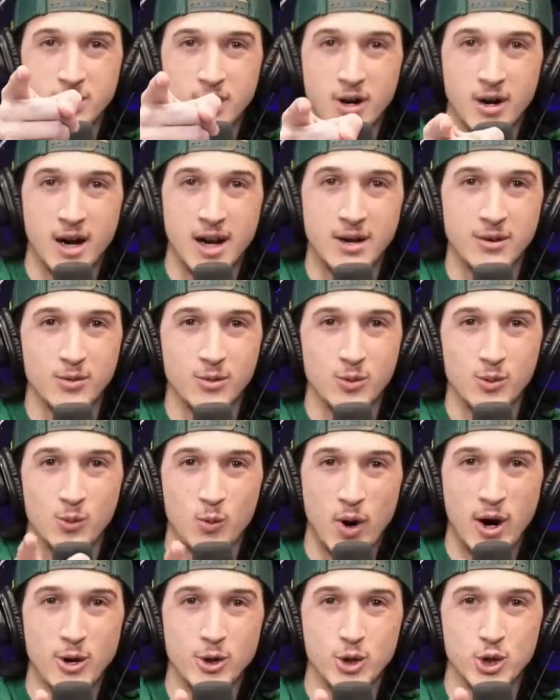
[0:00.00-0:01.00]
All right.
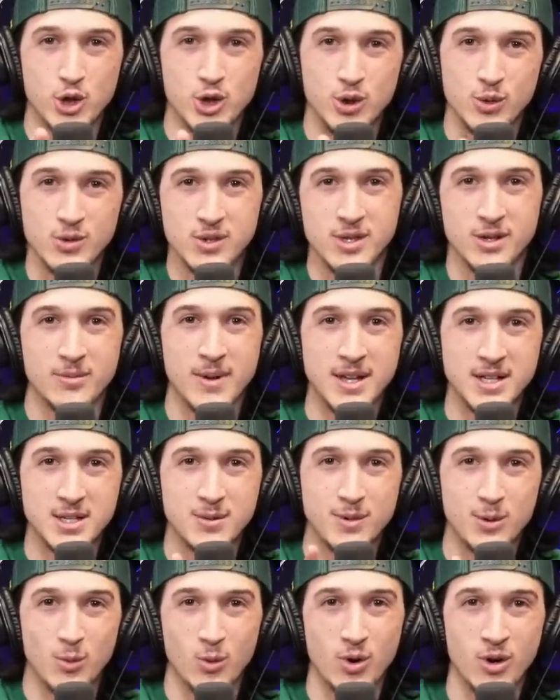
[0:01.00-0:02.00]
Wear your shoes. They're meant to
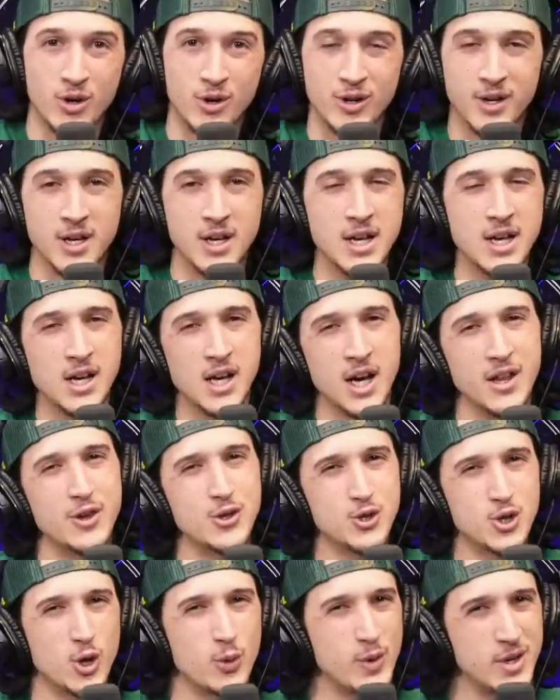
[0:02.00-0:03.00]
be worn
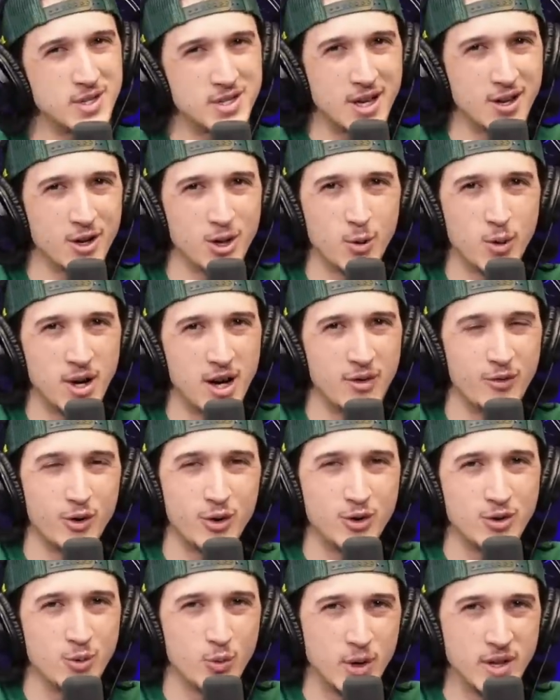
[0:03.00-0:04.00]
unless you're a reseller or whatever.
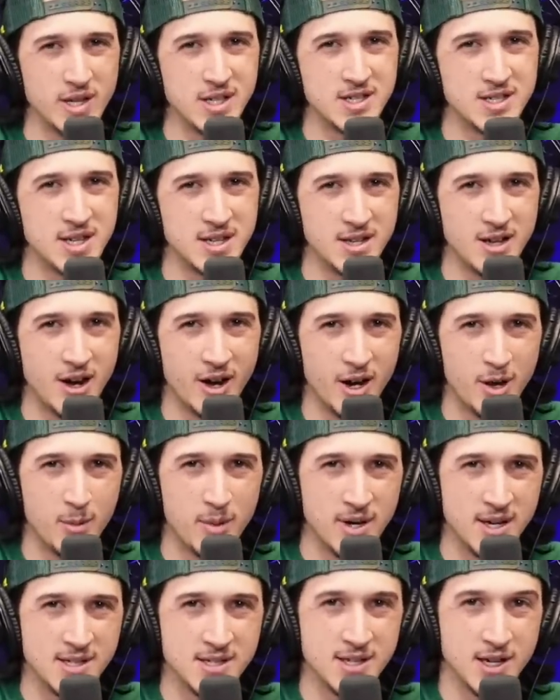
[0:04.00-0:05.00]
You're really sitting on them
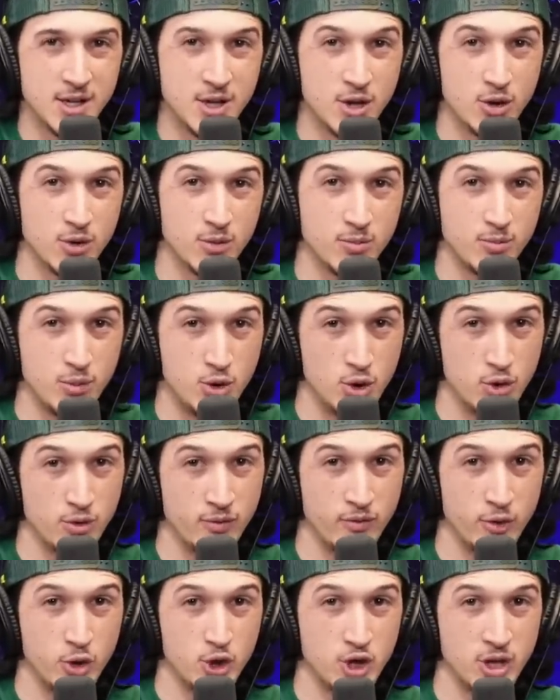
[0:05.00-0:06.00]
and it's like your, your
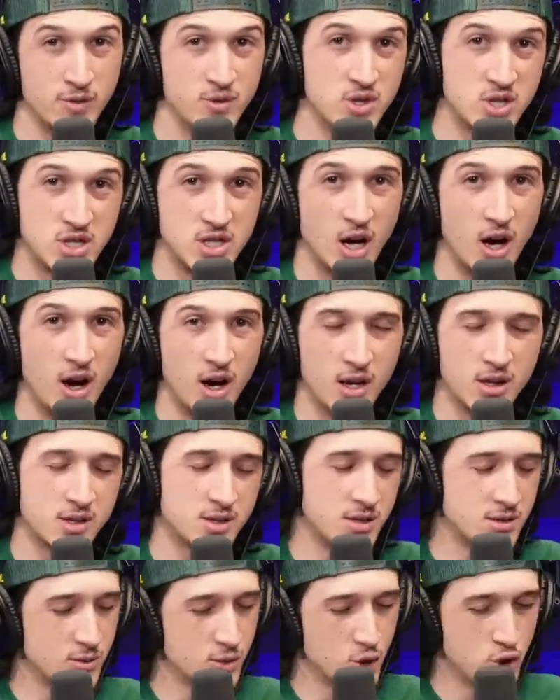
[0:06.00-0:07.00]
version of
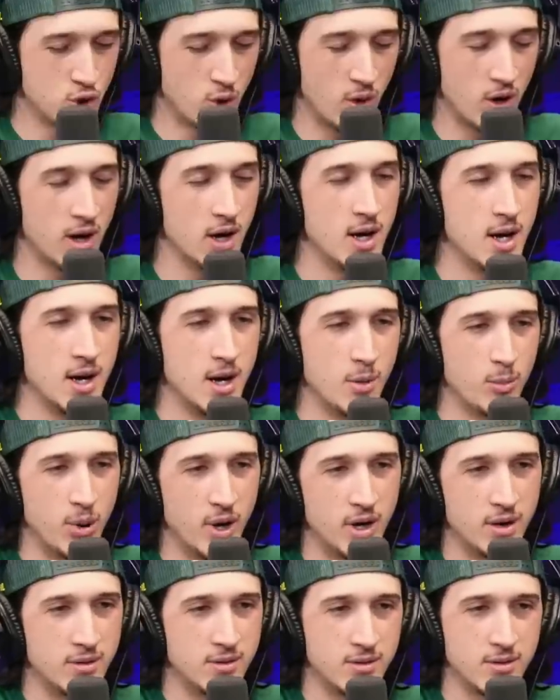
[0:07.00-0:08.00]
stocks. Sure.
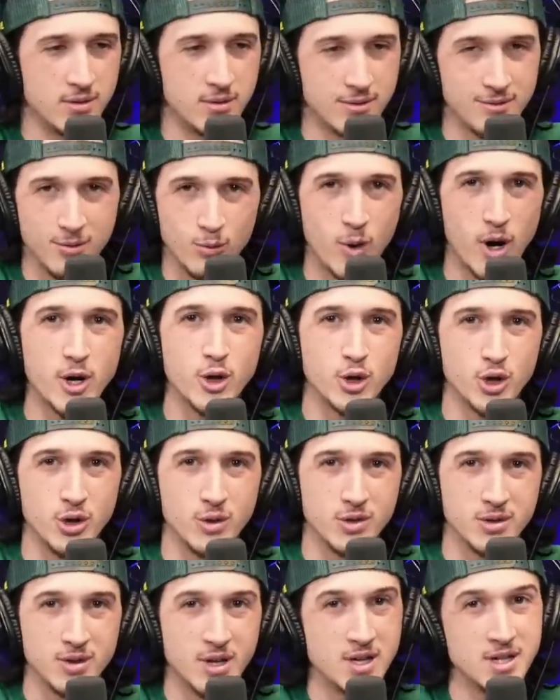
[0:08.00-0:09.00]
But wear your
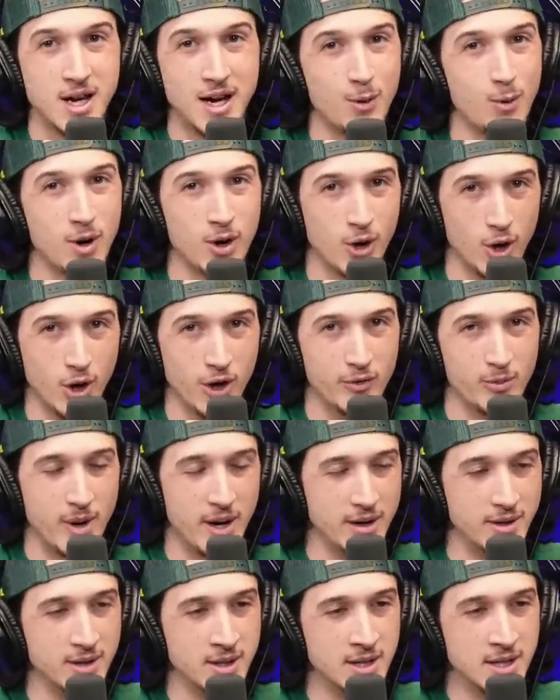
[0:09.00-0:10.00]
shoes because I wear all of mine.
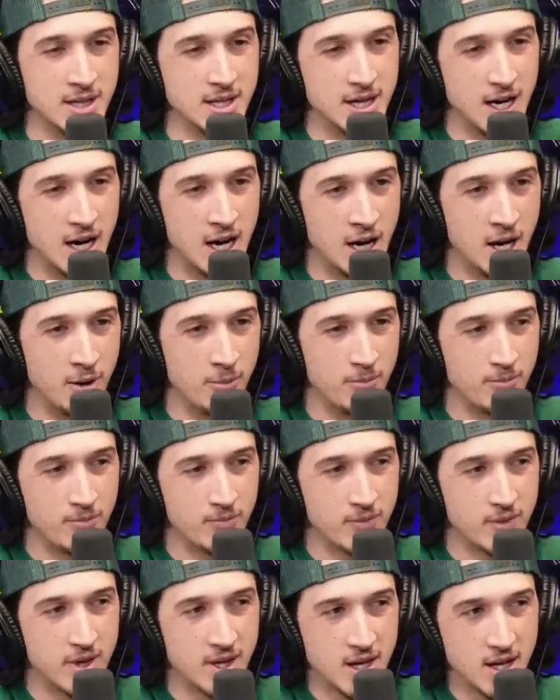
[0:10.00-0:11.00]
Um,
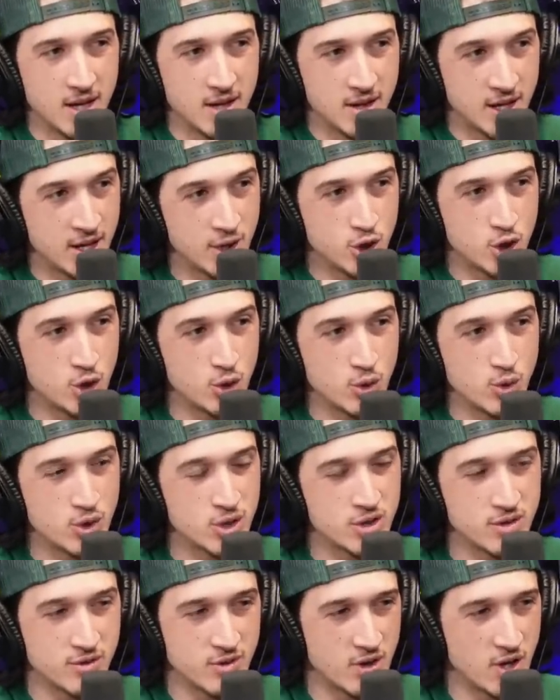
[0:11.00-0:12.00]
these
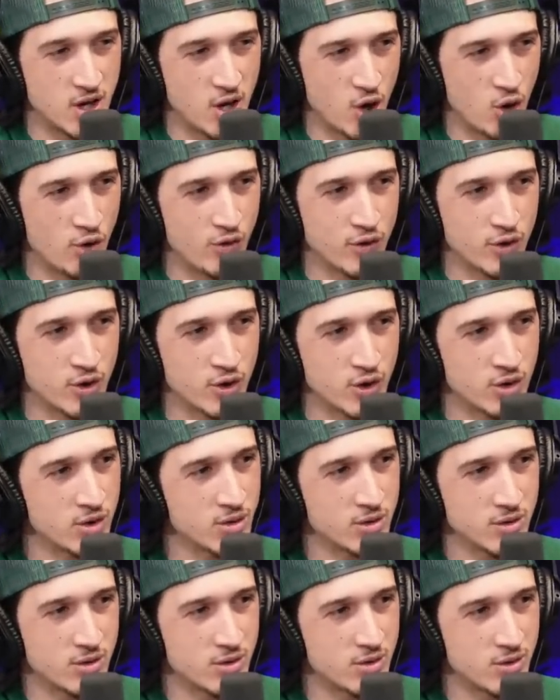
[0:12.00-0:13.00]
shoes
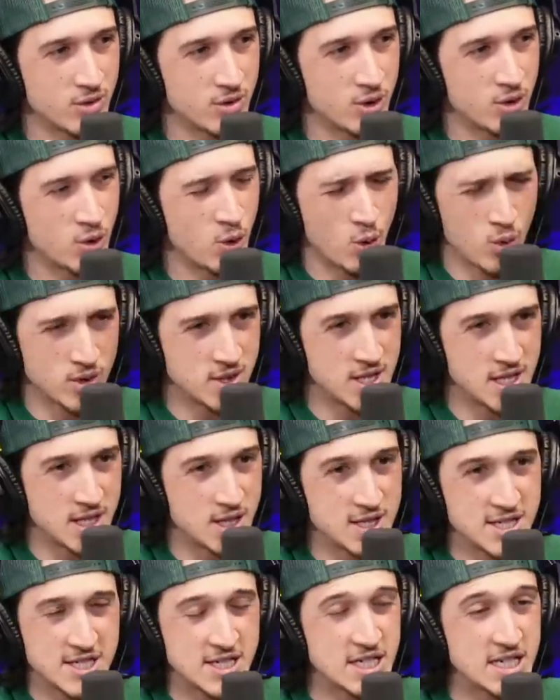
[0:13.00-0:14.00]
over quarantine
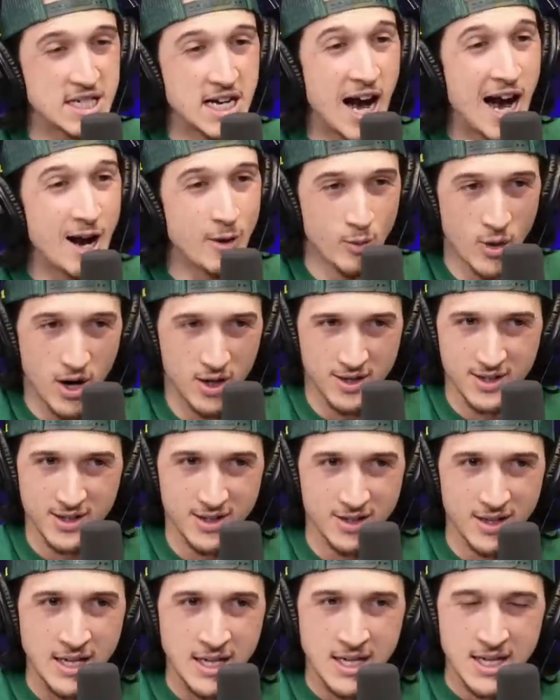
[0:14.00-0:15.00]

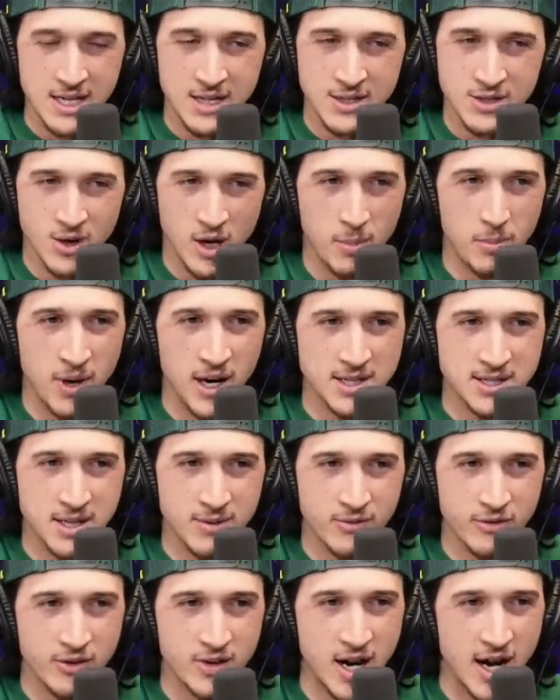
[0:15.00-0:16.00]
skyrocketed. So I bought
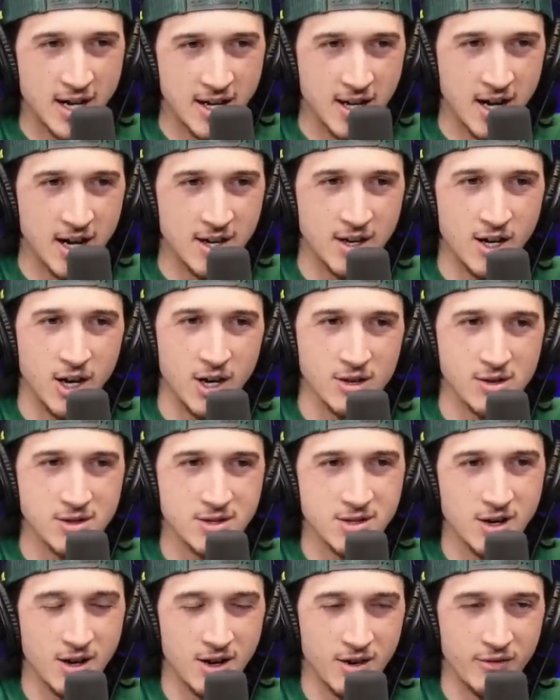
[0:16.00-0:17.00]
them for $99
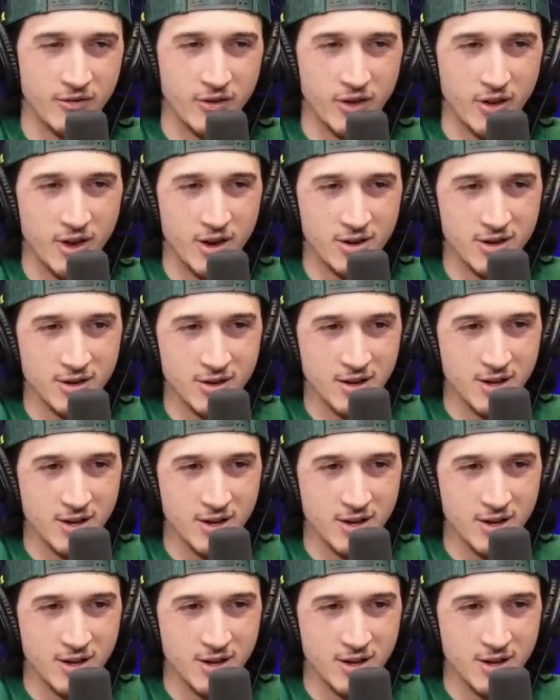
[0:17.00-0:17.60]
on Footlocker.